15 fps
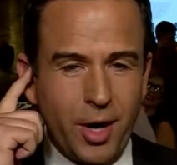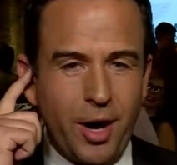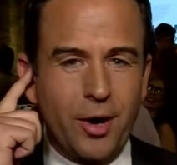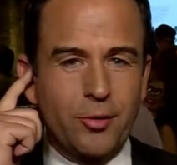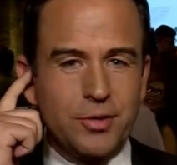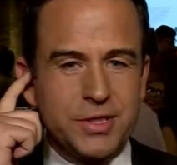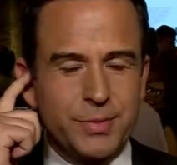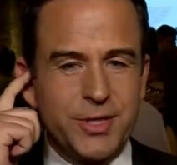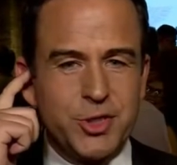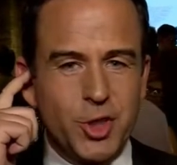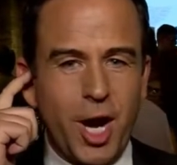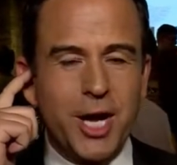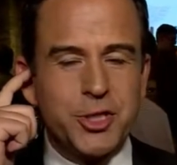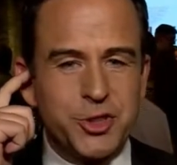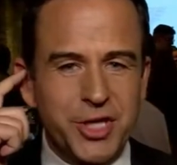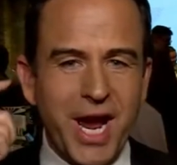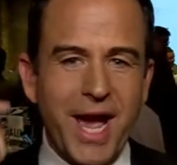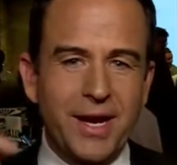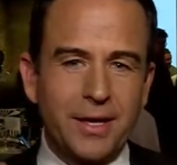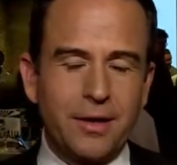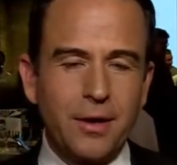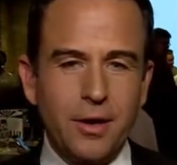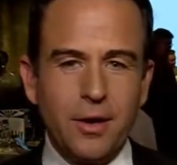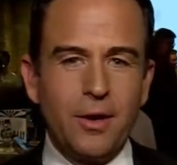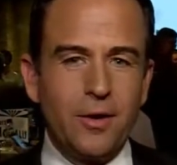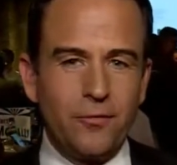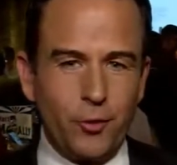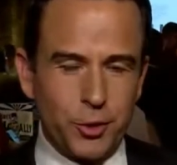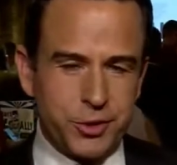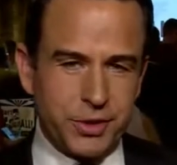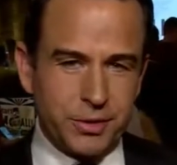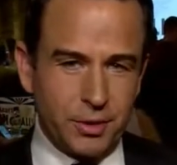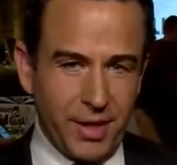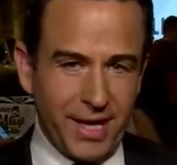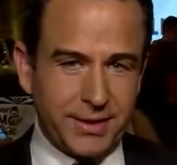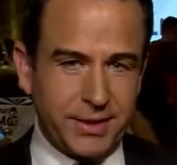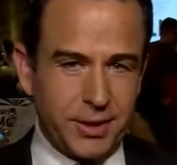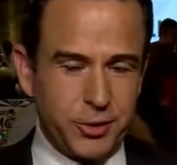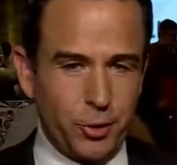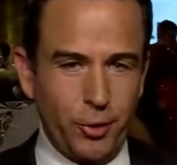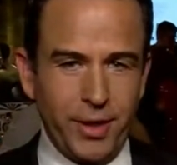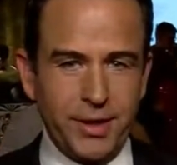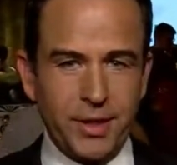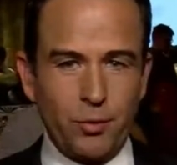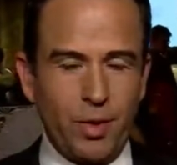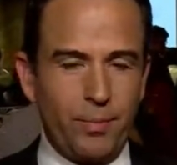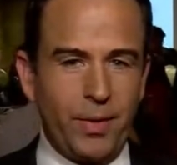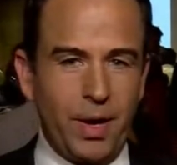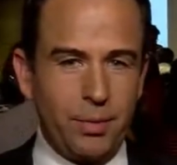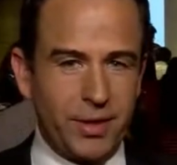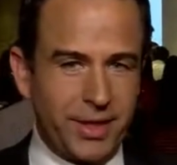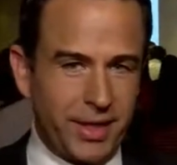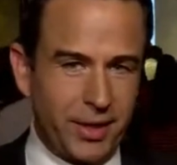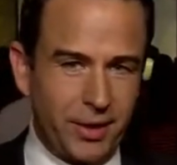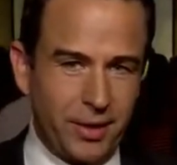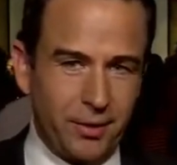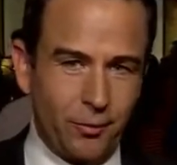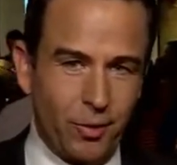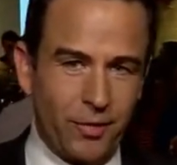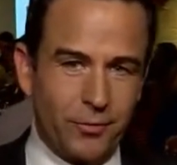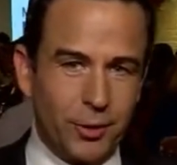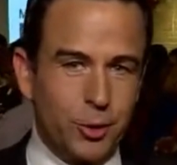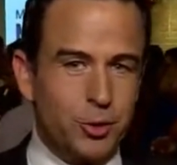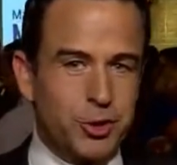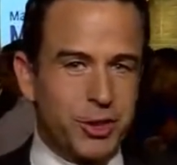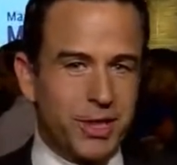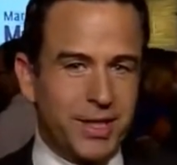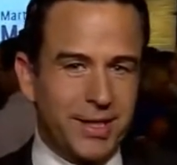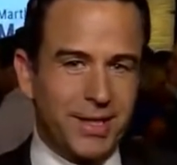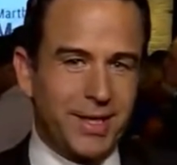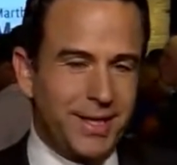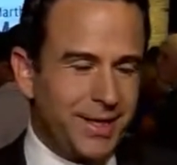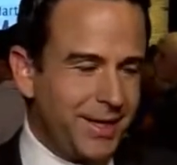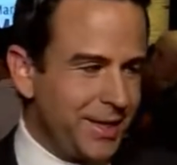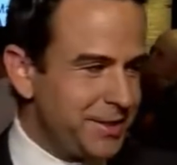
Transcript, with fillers: Congressman John Shadegg, first elected during the Republican Revolution in